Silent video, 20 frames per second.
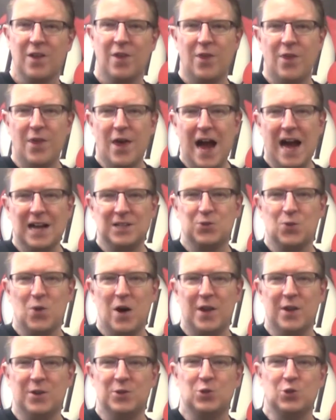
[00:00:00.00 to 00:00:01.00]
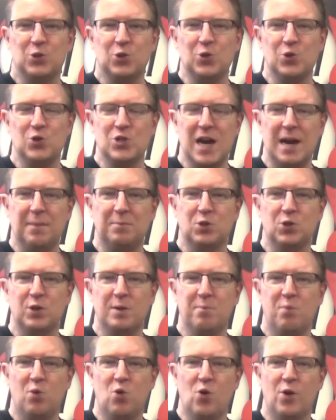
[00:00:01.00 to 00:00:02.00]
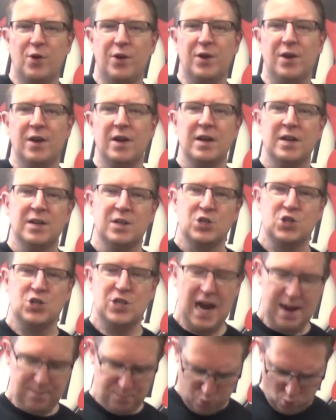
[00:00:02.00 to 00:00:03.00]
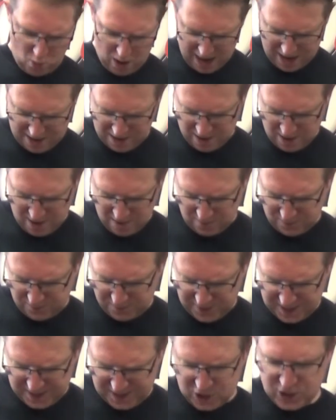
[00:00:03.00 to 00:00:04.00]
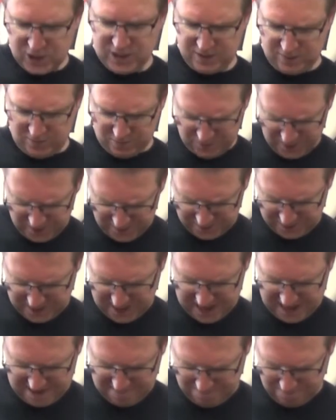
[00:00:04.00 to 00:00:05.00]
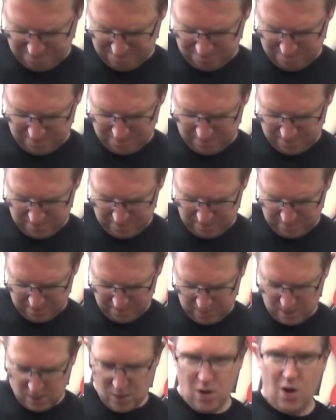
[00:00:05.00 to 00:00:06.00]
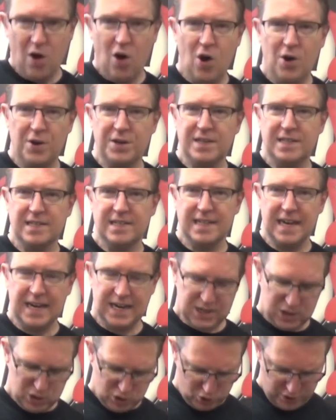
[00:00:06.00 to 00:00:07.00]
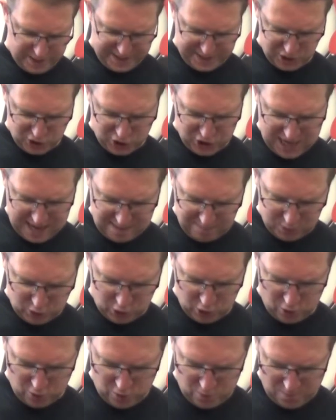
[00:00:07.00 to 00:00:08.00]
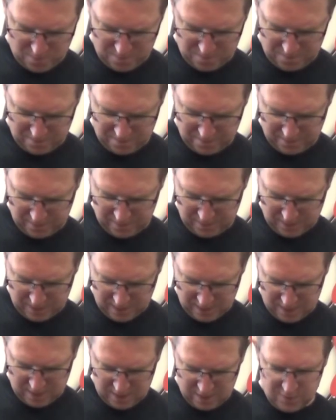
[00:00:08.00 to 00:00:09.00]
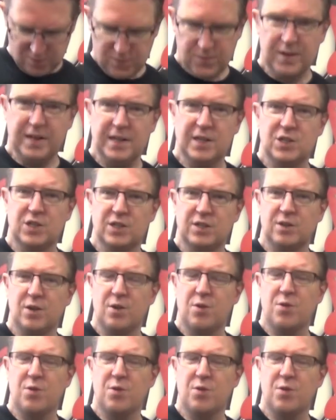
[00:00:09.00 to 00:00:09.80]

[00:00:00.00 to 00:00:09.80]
That's why those two shapes are important. Shape 1 finishes at 15 on your second string. Shape 2 finishes at